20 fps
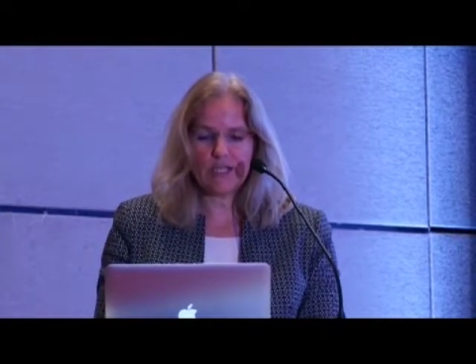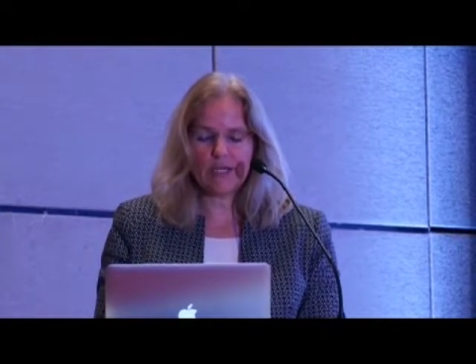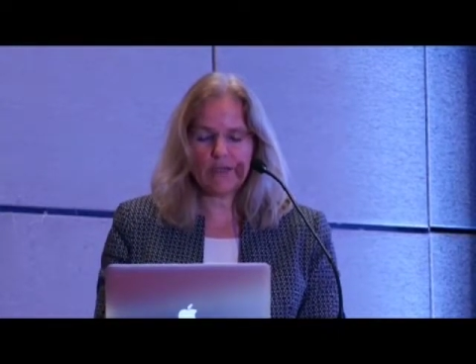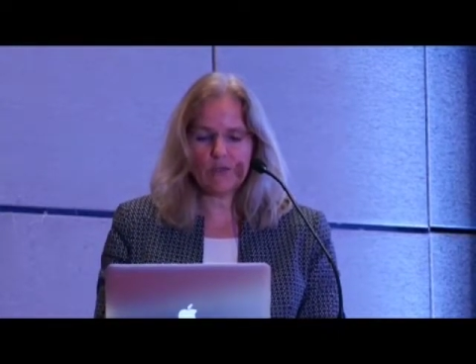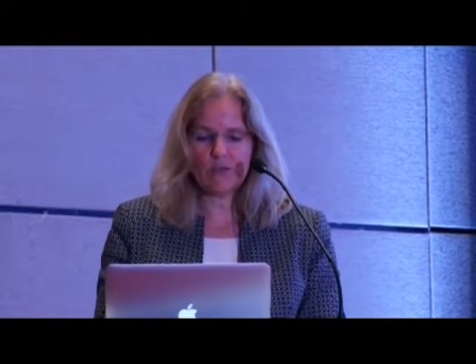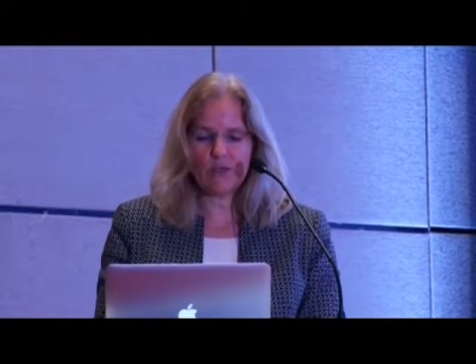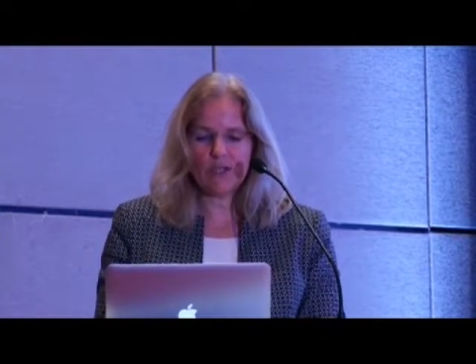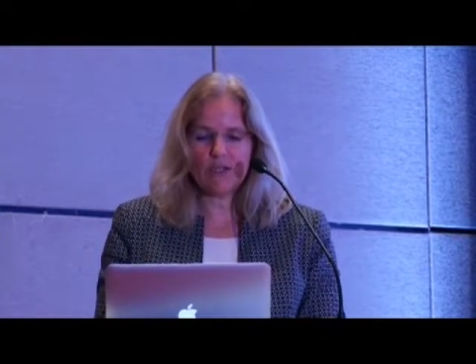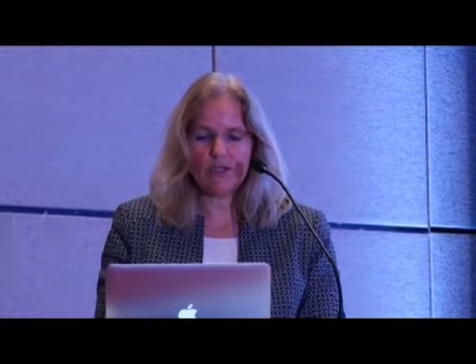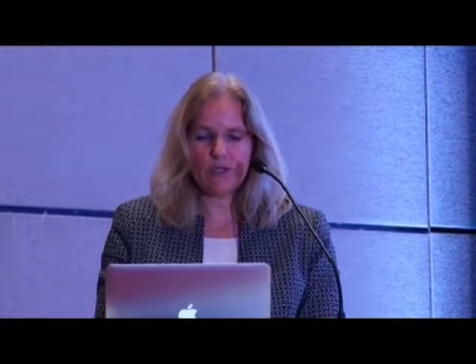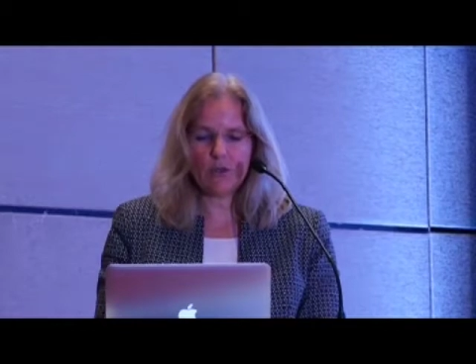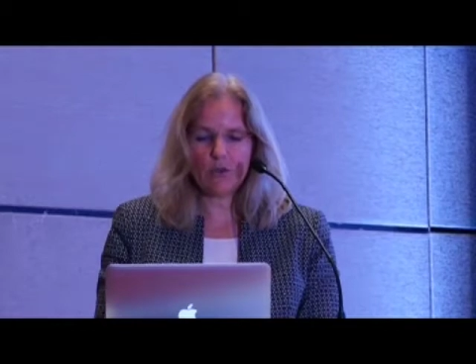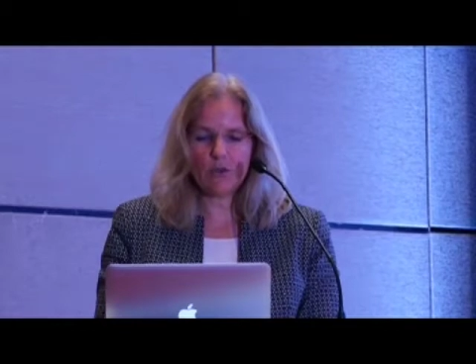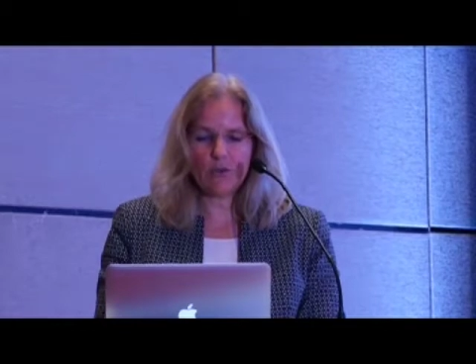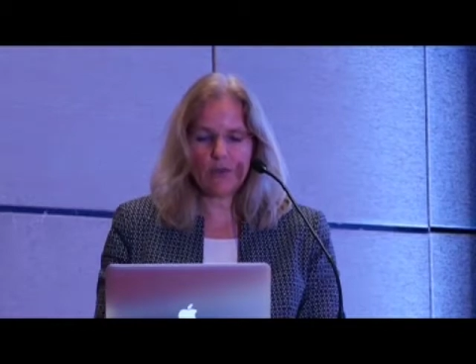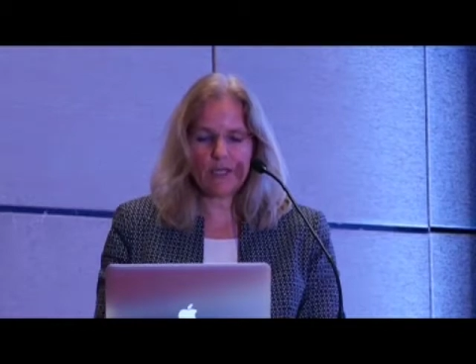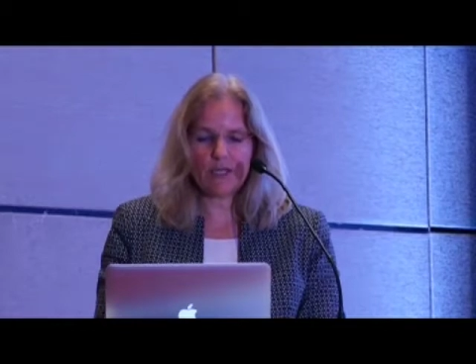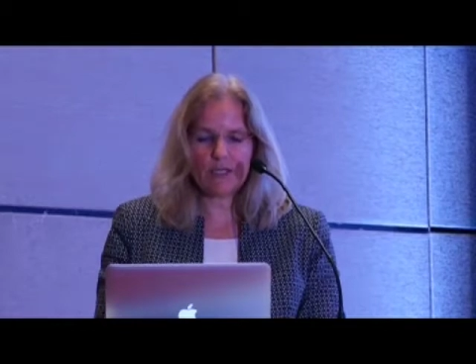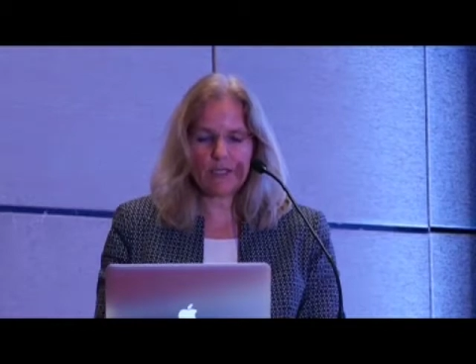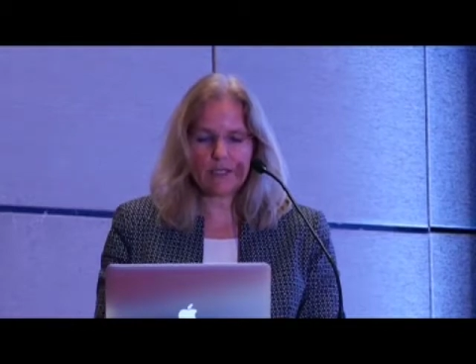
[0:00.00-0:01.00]
and we know
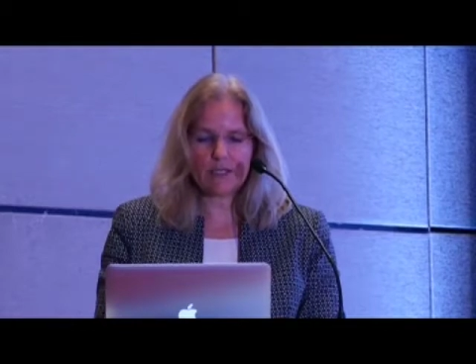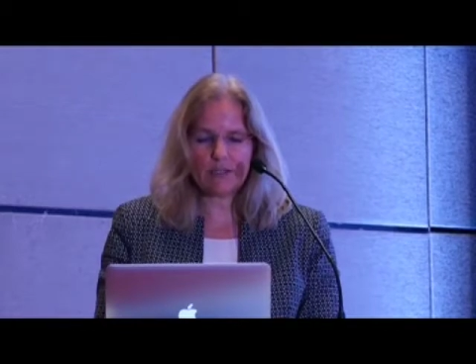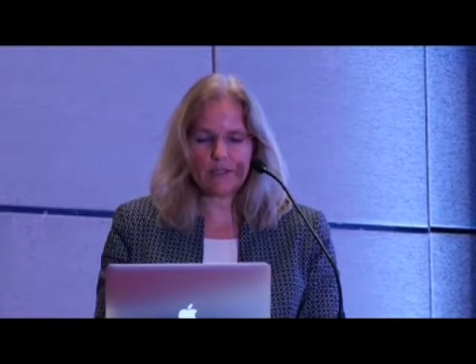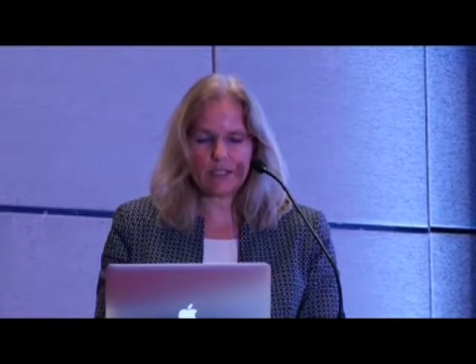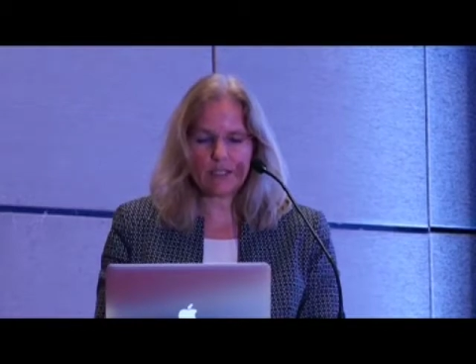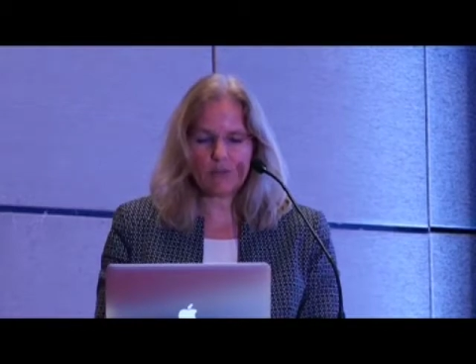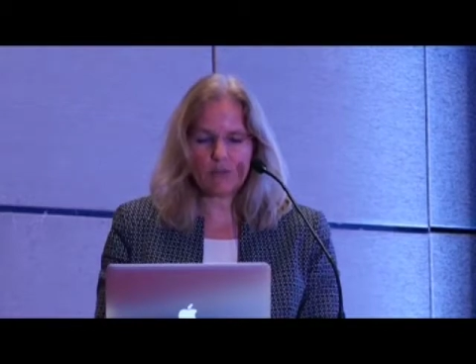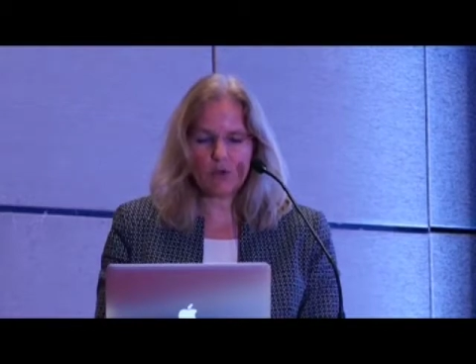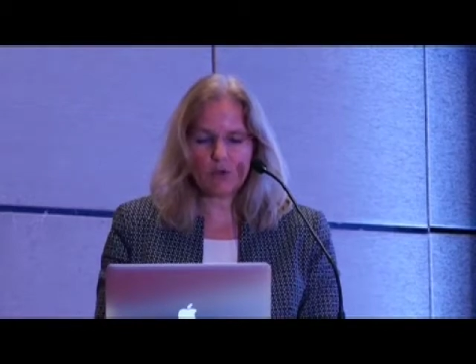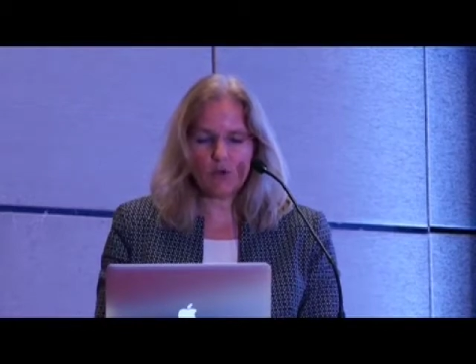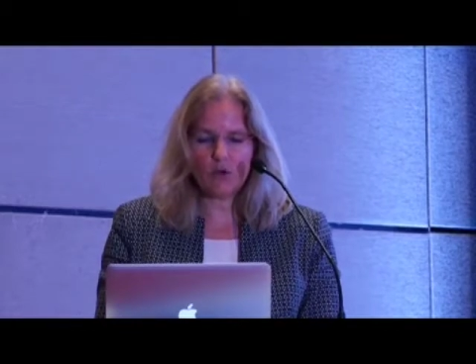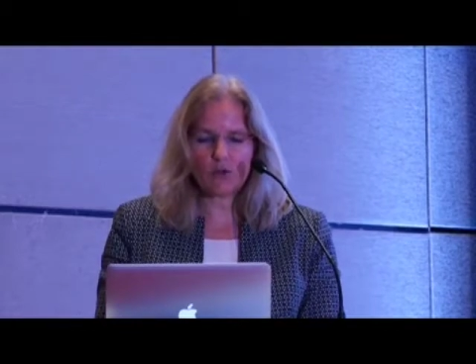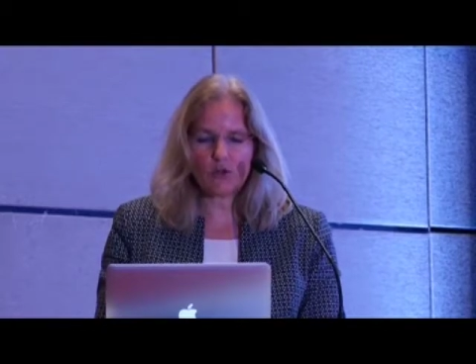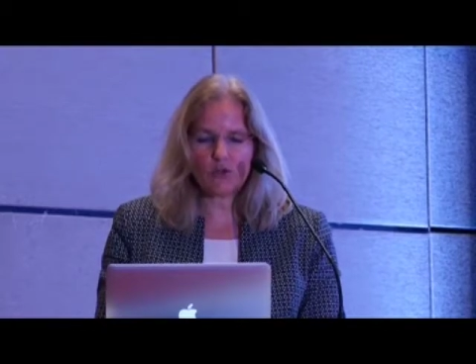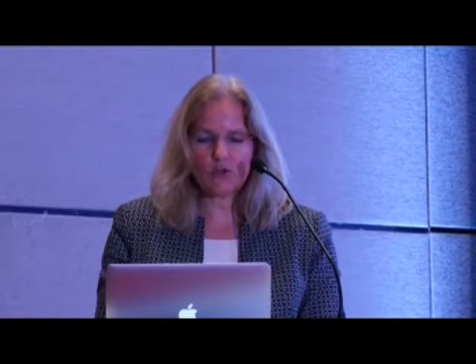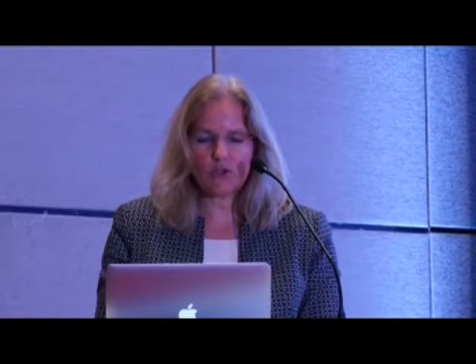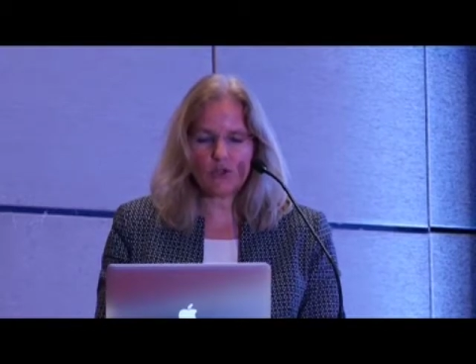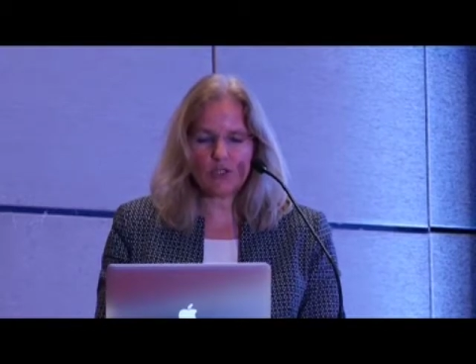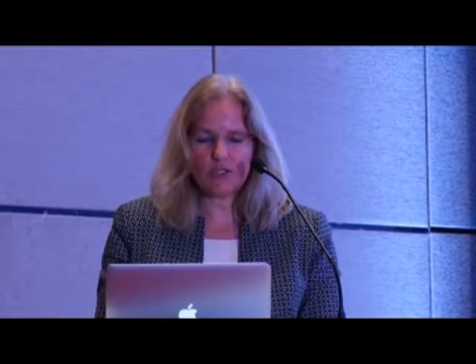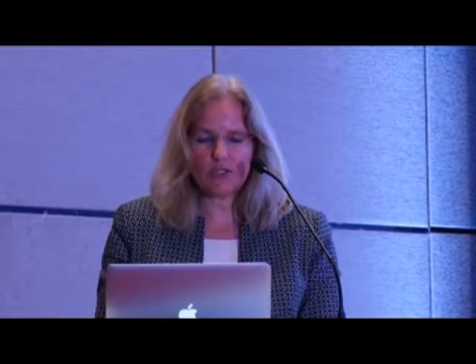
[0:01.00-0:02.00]
that cerebral
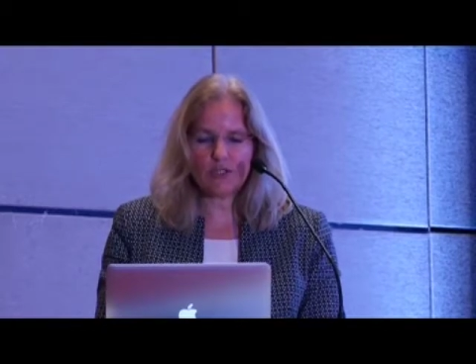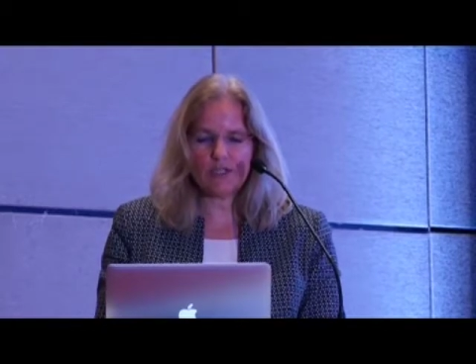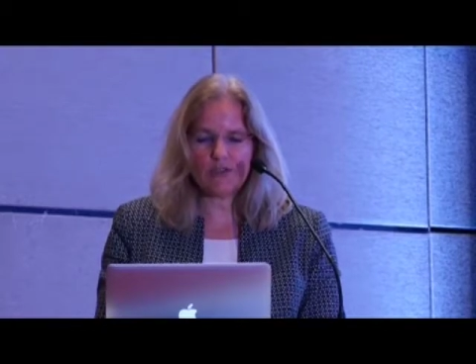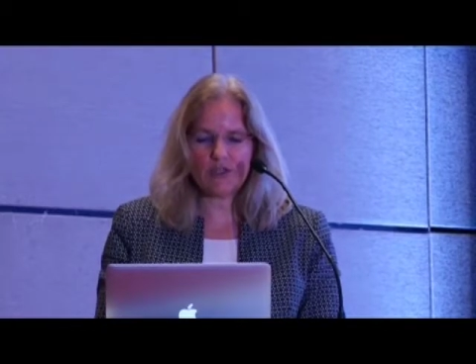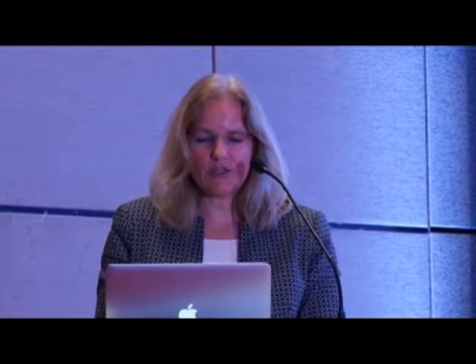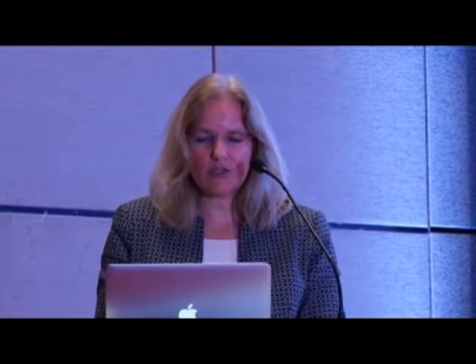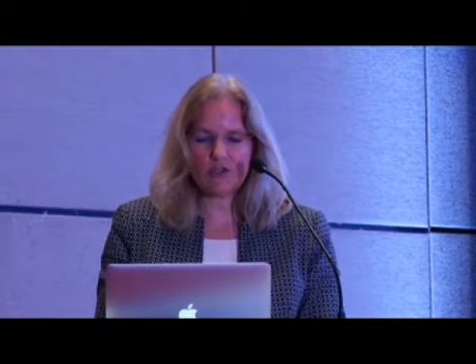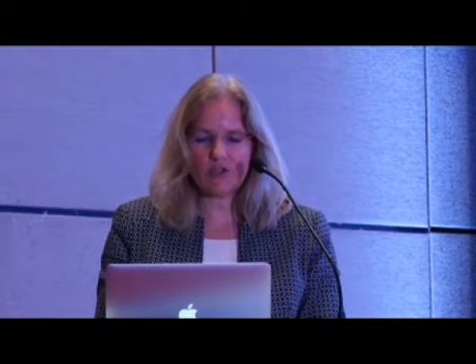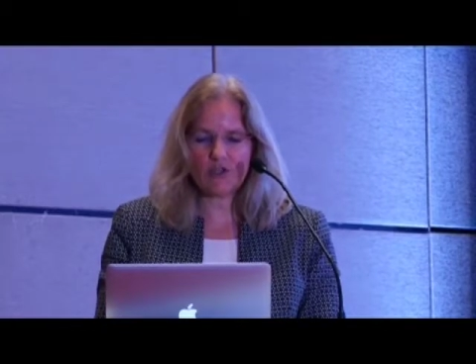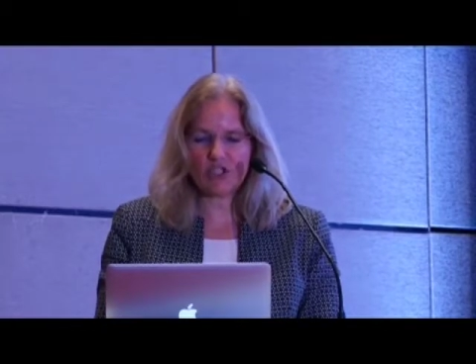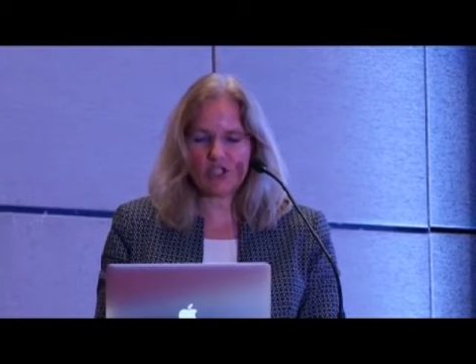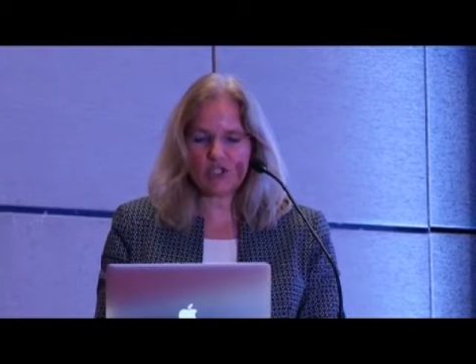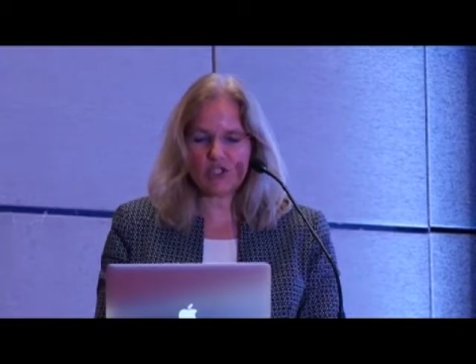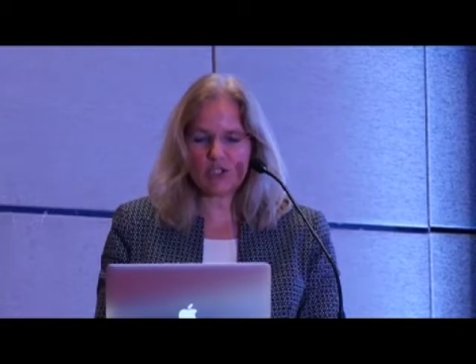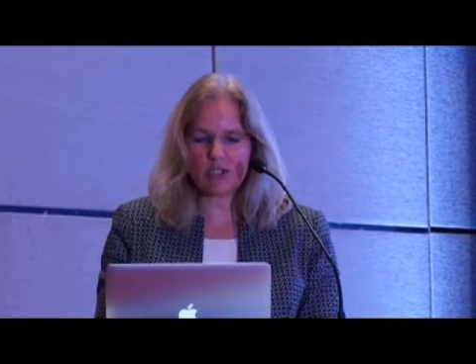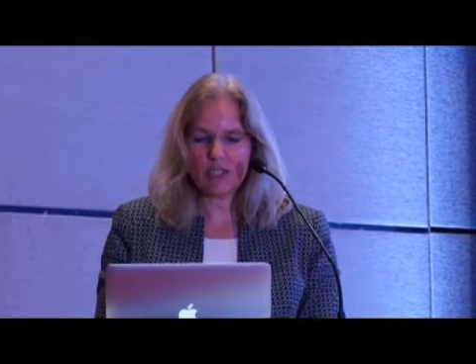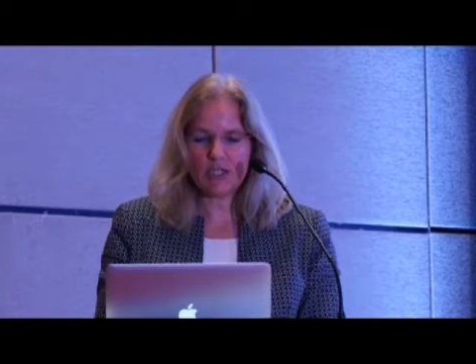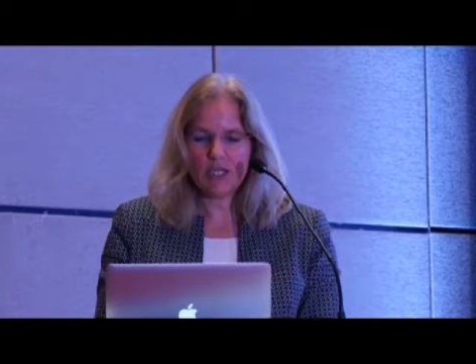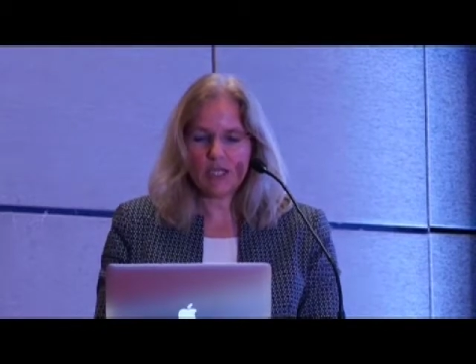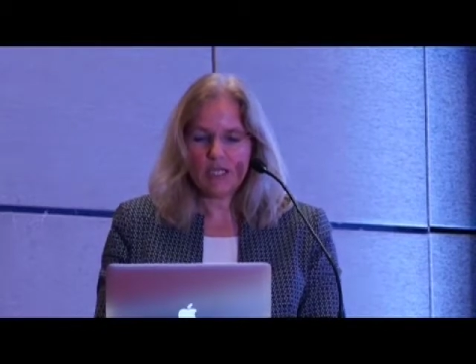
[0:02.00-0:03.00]
oxygen
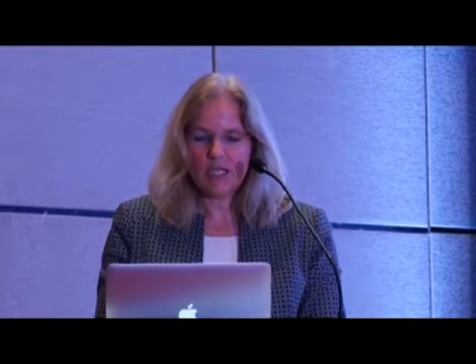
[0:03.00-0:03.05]
desaturation